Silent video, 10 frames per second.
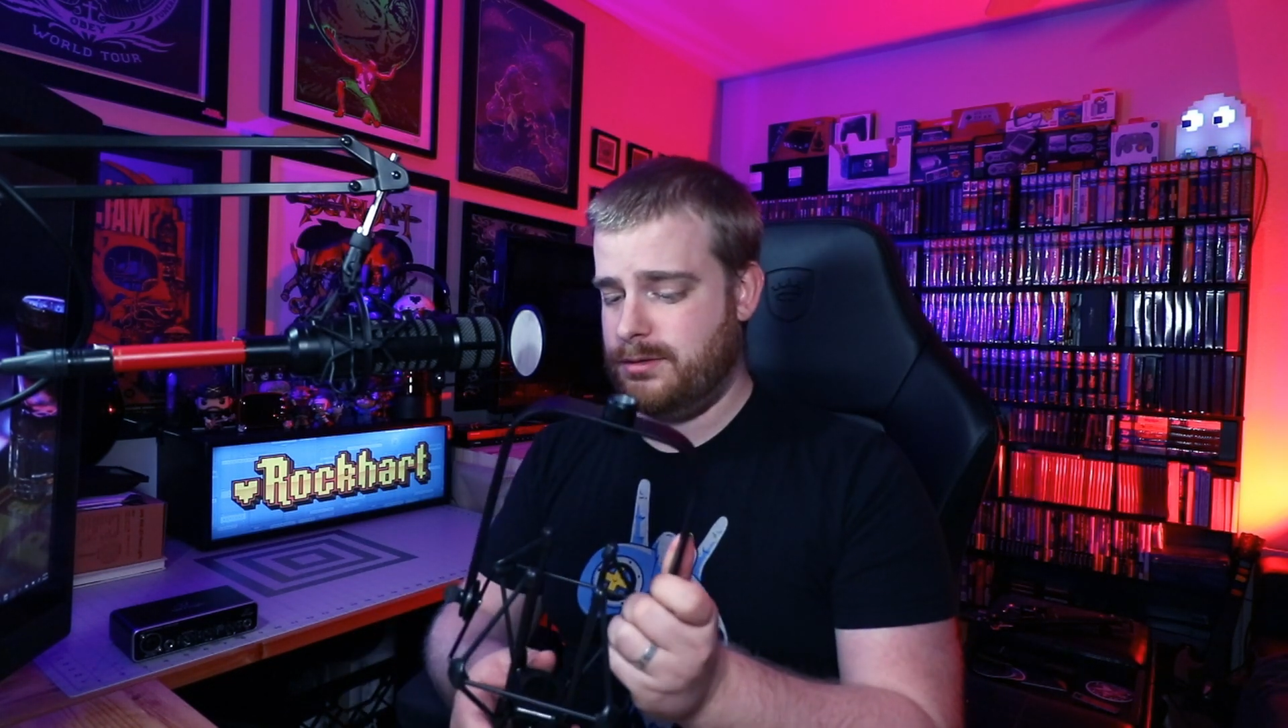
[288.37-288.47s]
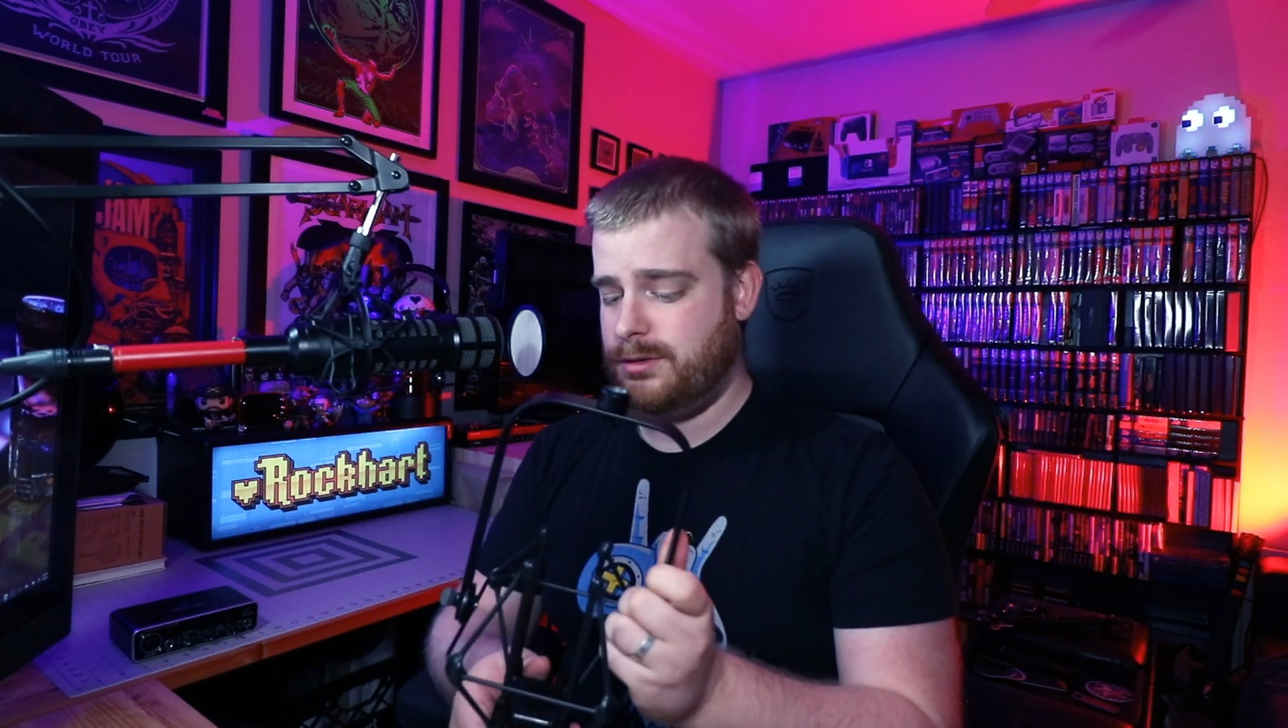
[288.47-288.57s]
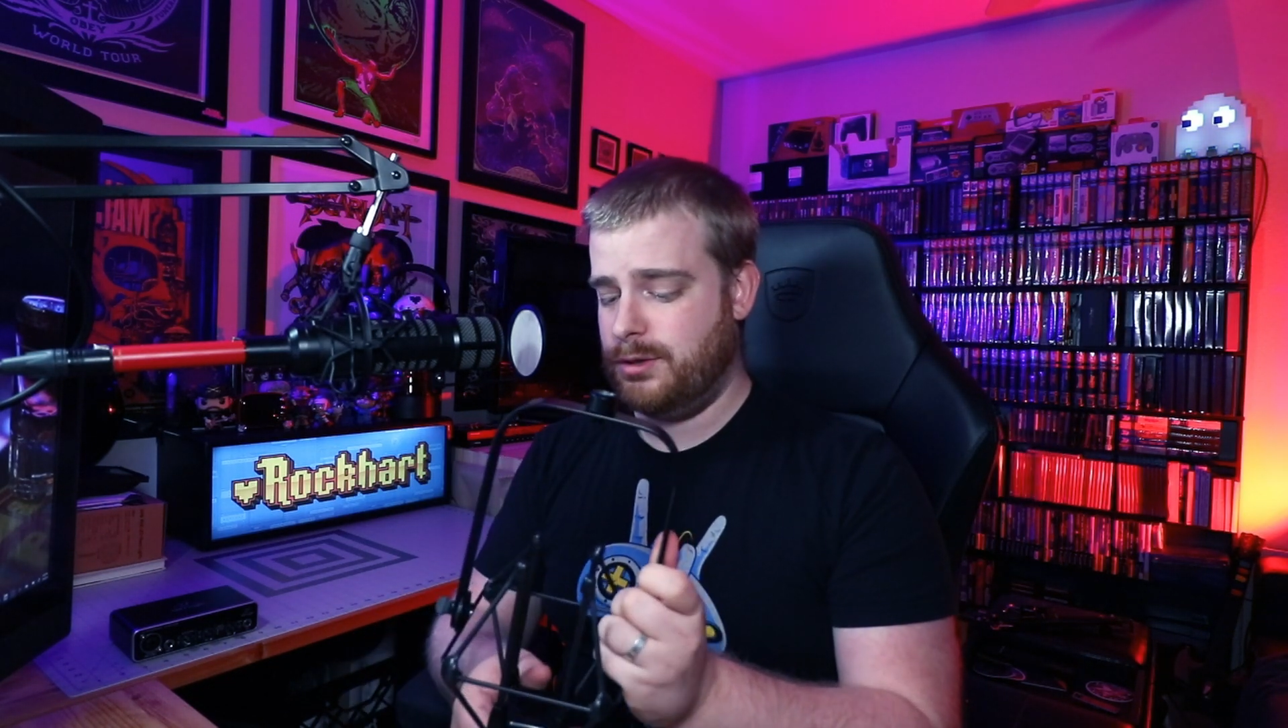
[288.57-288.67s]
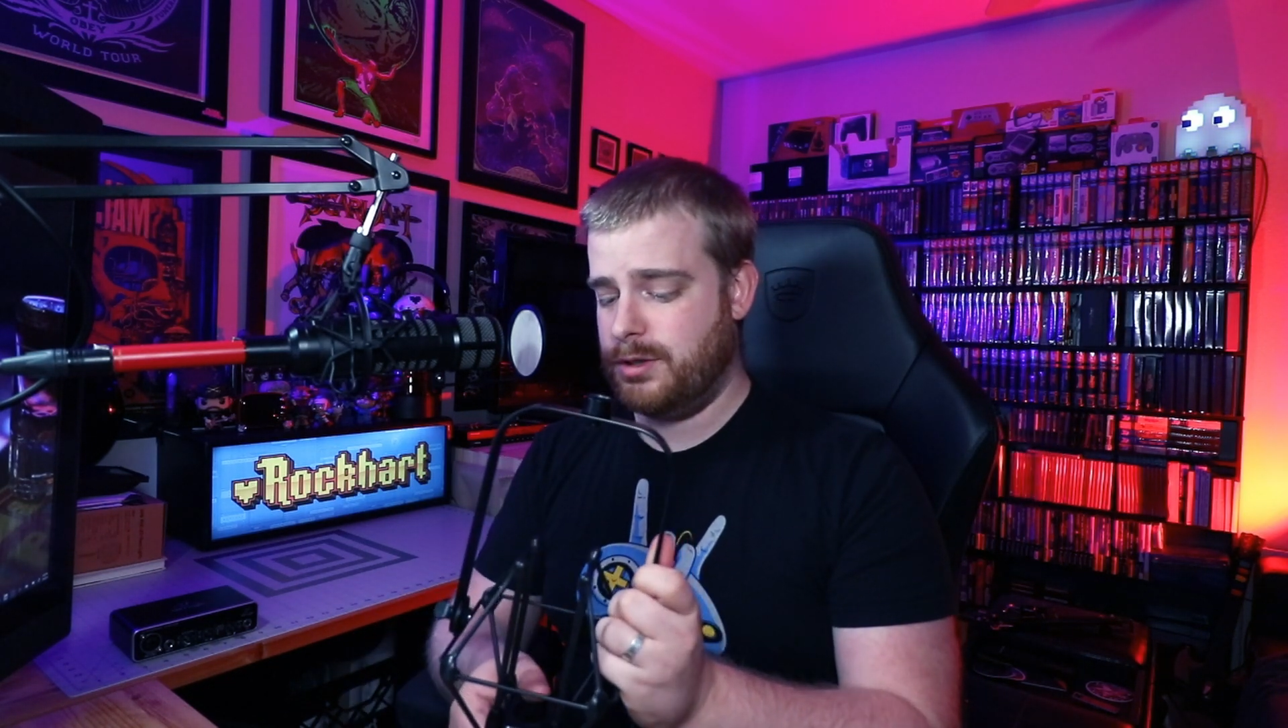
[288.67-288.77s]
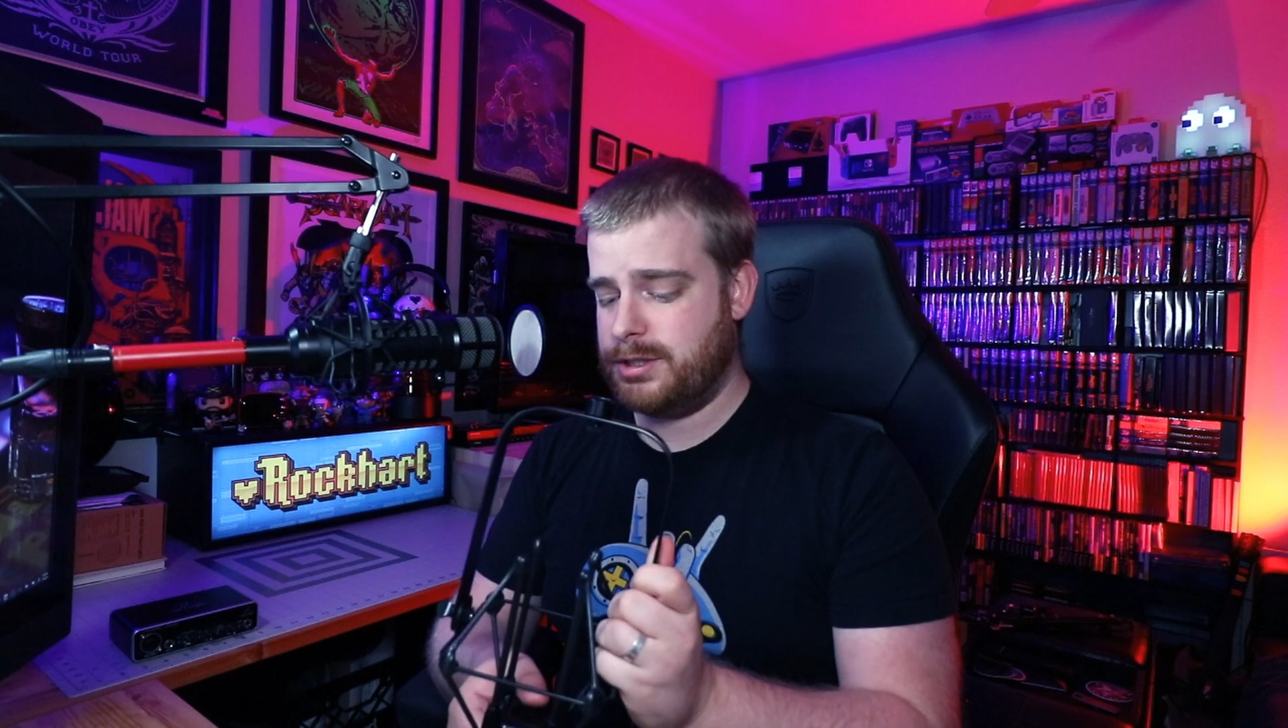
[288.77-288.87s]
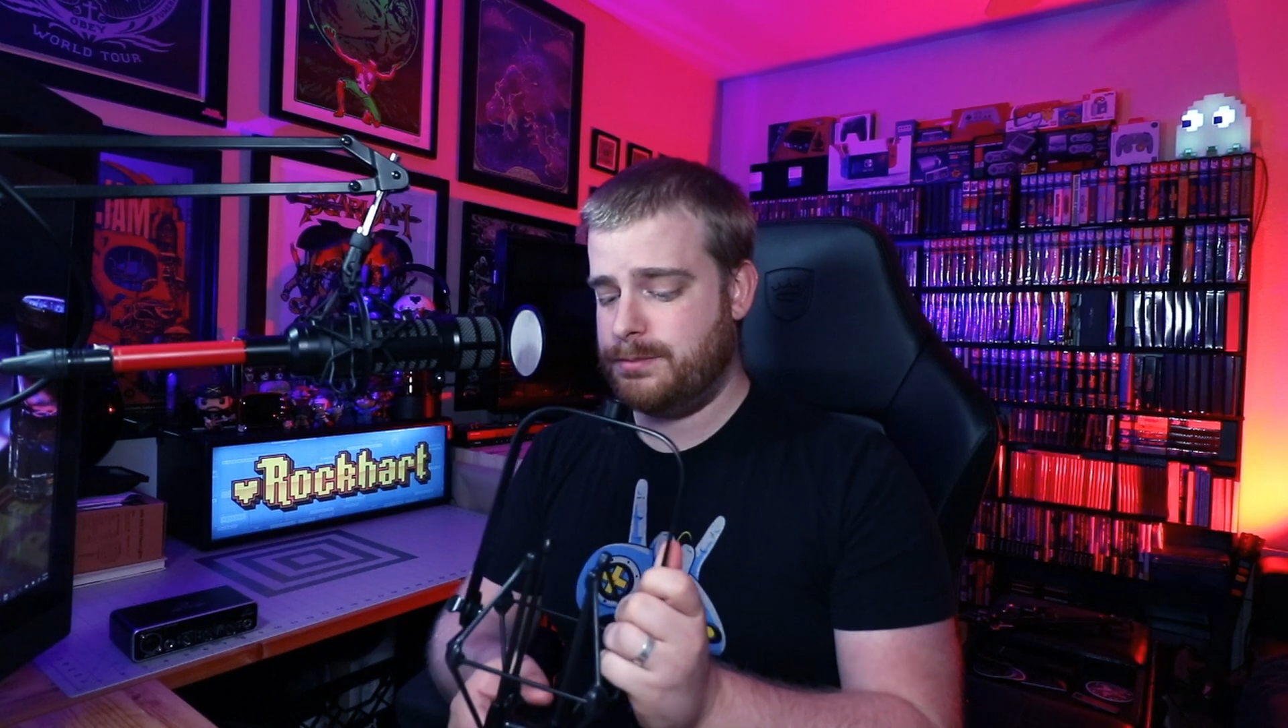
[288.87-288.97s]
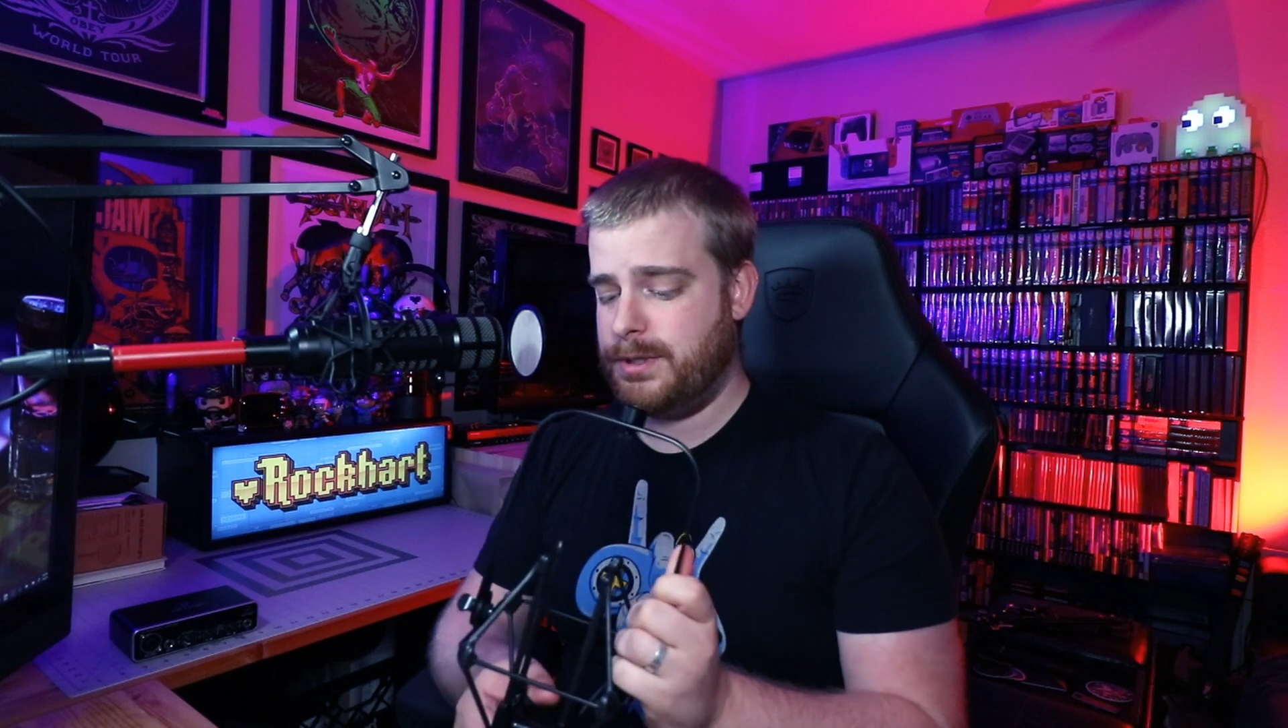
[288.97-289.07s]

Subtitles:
looks,